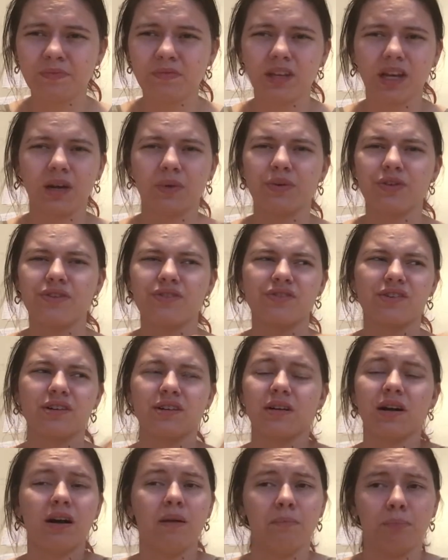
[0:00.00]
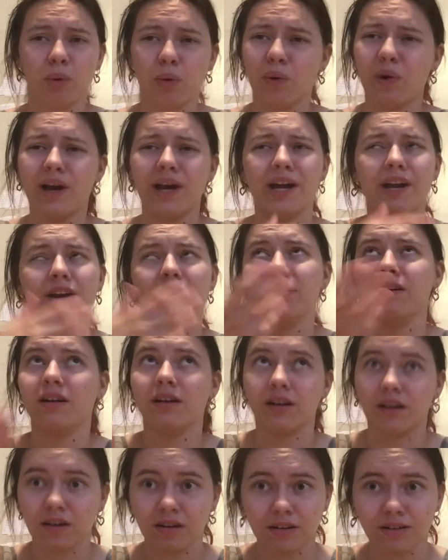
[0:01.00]
like, whether they're a boy or a
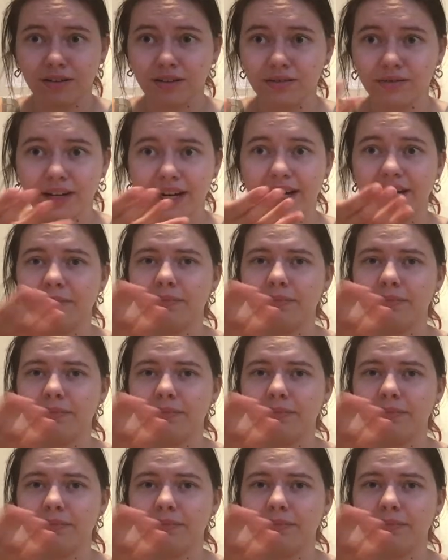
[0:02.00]
girl, right?